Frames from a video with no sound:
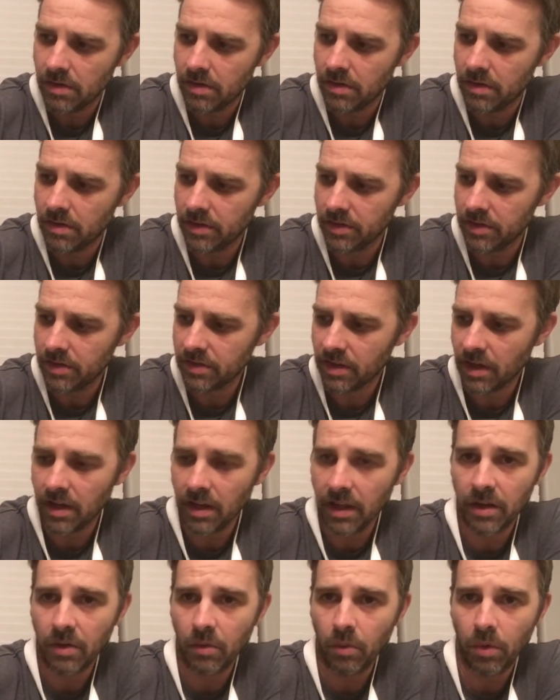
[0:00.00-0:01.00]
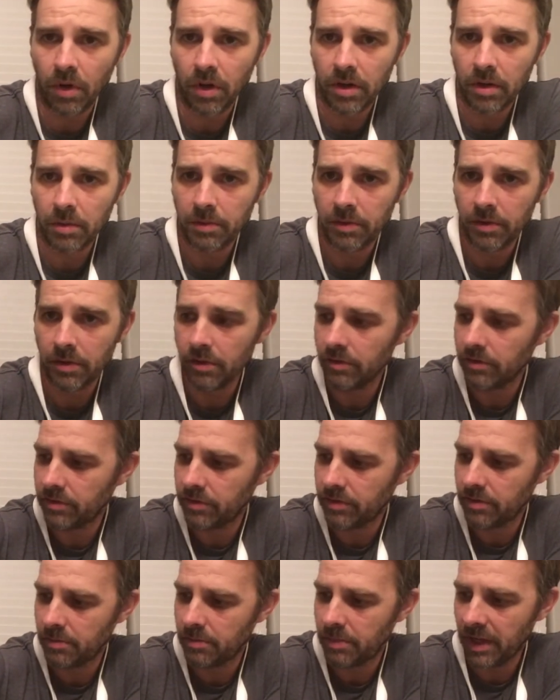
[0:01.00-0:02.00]
This is kind of like a
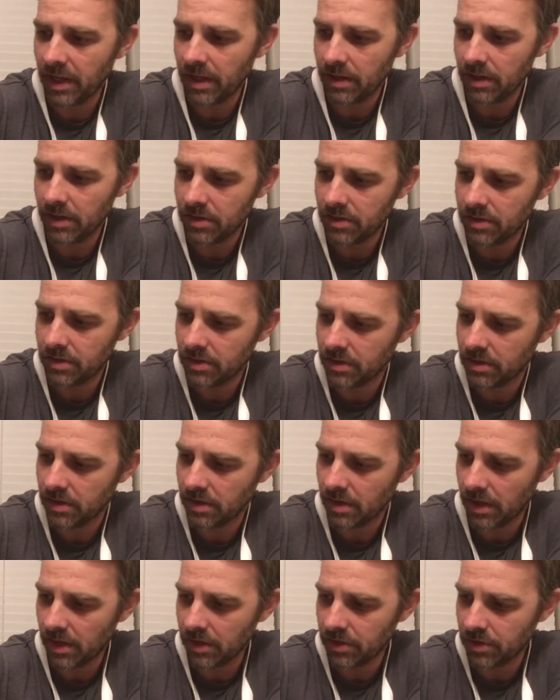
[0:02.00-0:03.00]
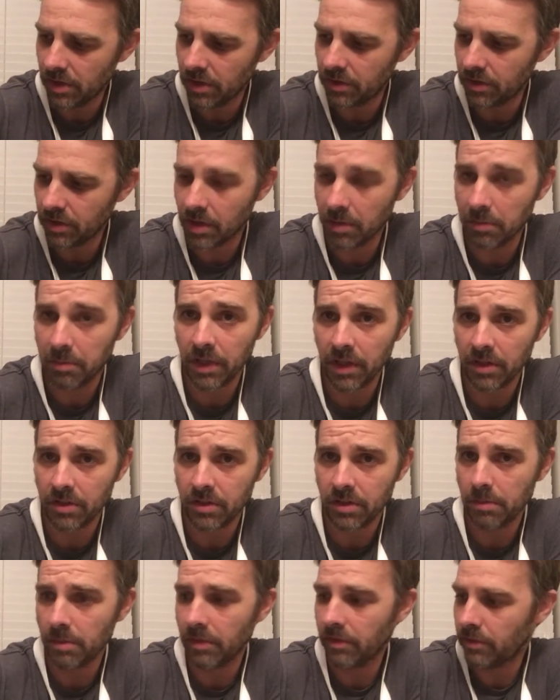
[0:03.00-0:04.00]
waterproof bandage. I should have took a
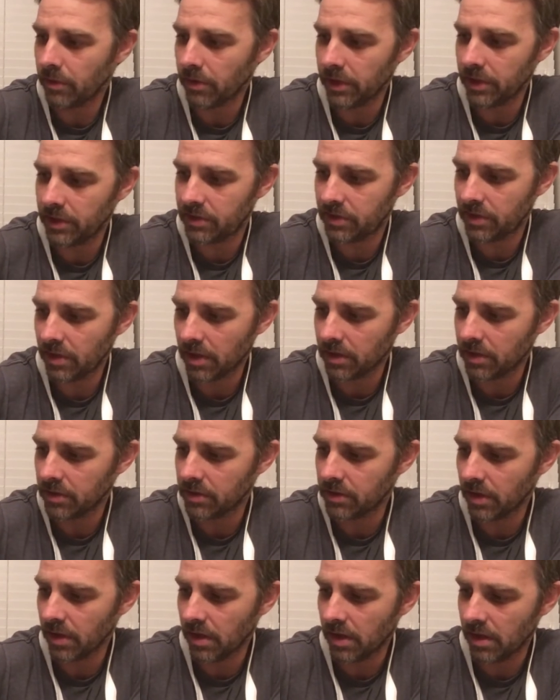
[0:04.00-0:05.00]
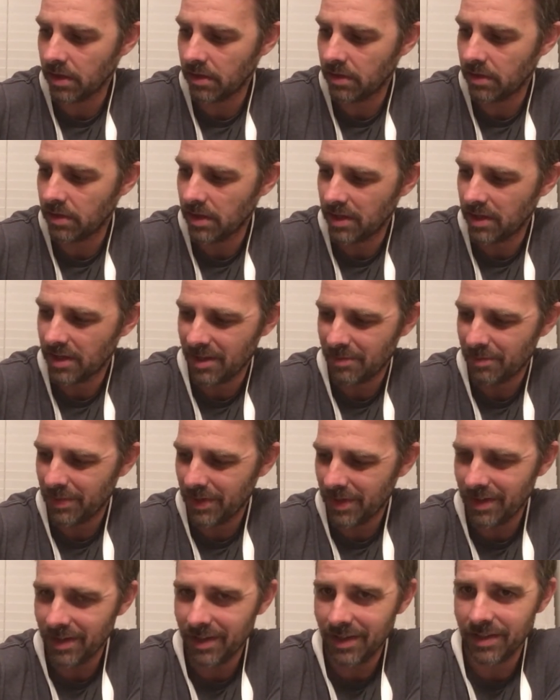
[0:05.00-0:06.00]
picture before he stuck this on,
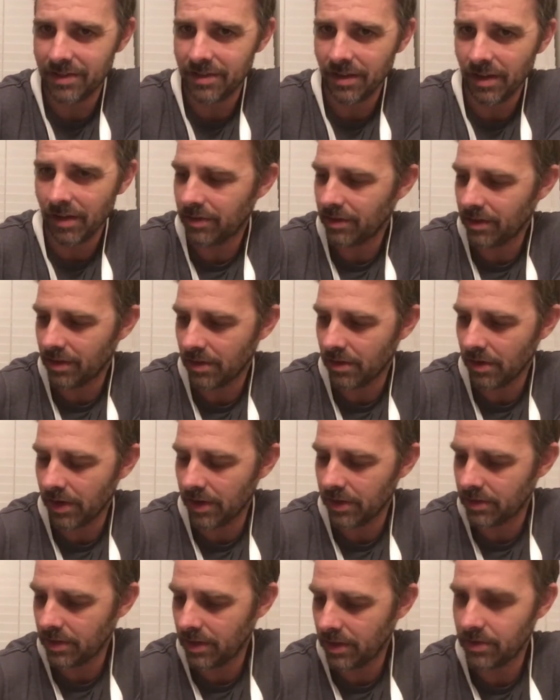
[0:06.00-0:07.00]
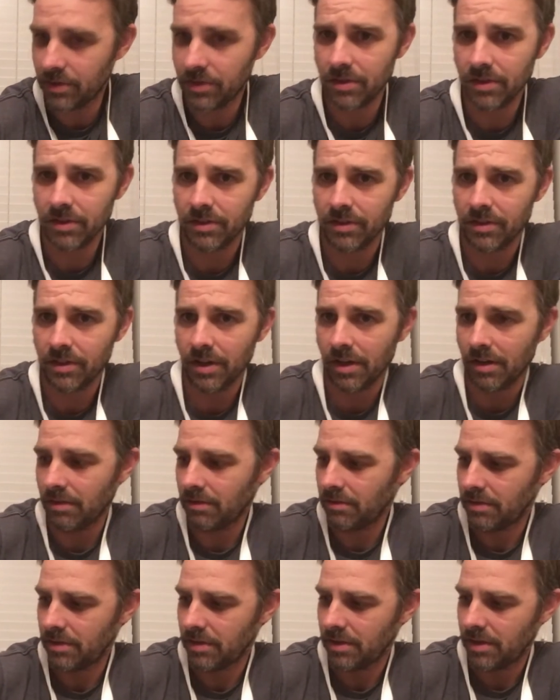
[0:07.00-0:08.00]
but it's nothing crazy. It's just, a
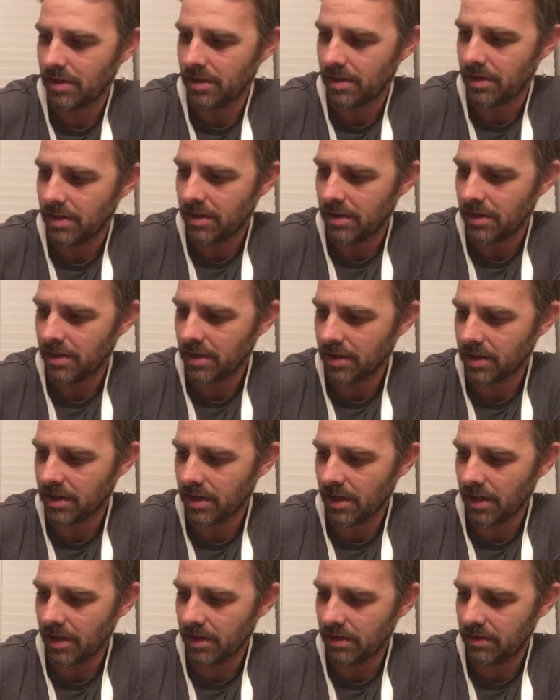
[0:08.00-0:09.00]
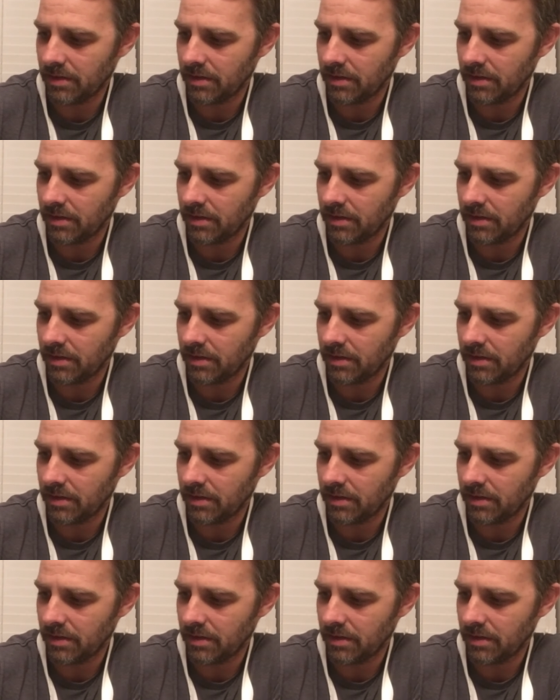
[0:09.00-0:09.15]
cut.